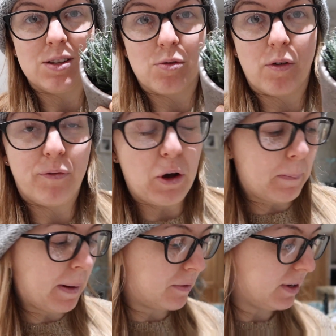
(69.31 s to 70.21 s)
These are all
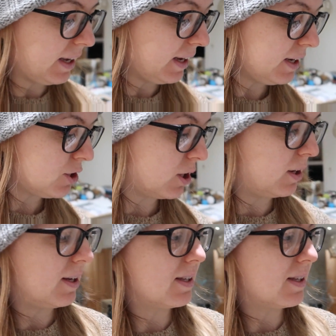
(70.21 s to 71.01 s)
£4 each, and